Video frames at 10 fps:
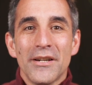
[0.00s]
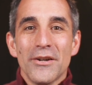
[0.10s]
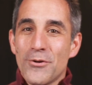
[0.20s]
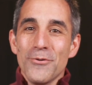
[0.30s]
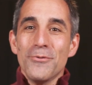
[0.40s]

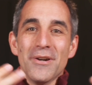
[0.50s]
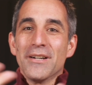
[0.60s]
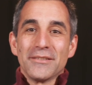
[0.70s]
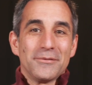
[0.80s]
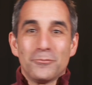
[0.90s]
who
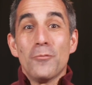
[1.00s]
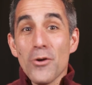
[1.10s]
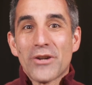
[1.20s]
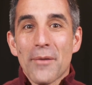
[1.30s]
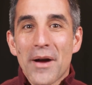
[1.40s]

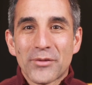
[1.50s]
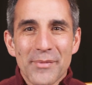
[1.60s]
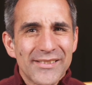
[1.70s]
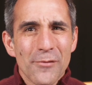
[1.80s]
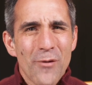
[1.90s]
will come up to me
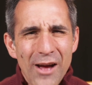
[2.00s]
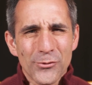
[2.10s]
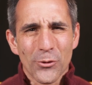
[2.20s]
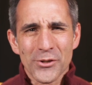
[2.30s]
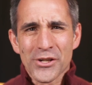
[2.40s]
and say, "Wow,
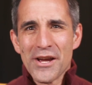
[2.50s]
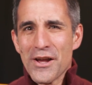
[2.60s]
George,